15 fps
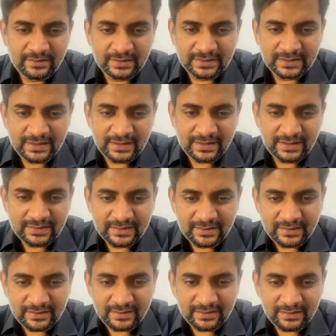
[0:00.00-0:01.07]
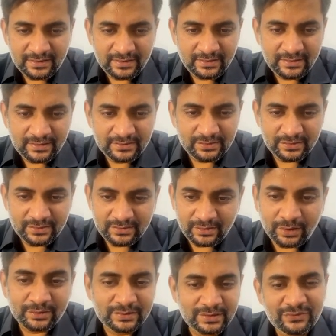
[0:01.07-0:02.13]
it created so
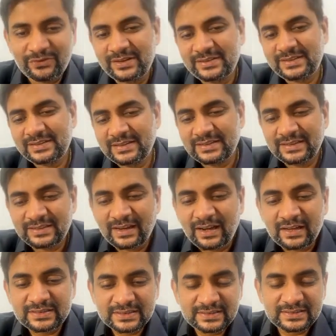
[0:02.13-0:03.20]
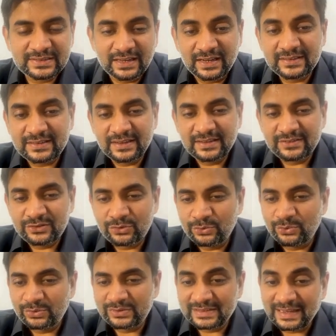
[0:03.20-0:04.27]
now the first thing that it asks us is
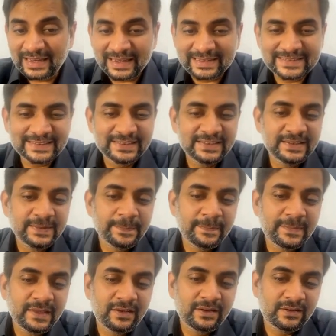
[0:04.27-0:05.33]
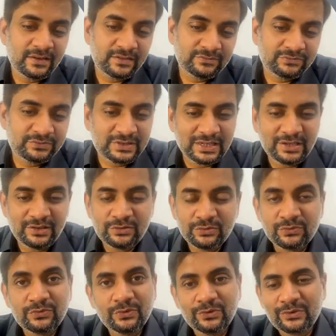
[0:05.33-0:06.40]
to select 3 to
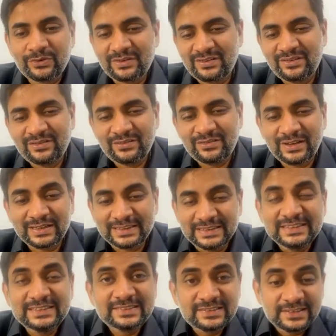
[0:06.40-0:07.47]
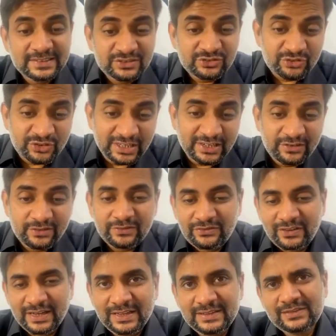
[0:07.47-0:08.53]
4, at least 3
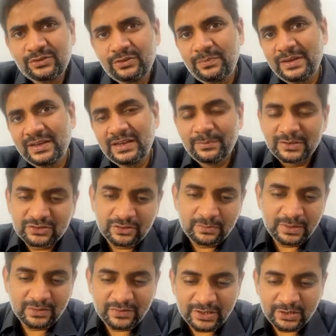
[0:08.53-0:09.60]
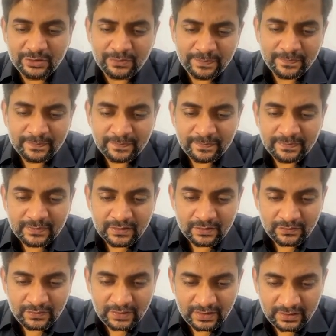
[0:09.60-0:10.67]
files. Could be an image, could be a video.
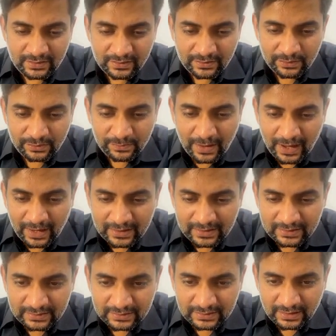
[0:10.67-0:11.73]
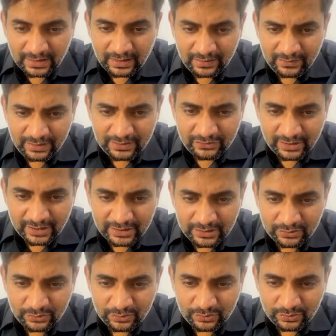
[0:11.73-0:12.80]
So we go back and we try
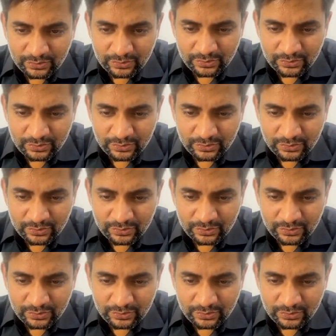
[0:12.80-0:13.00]
to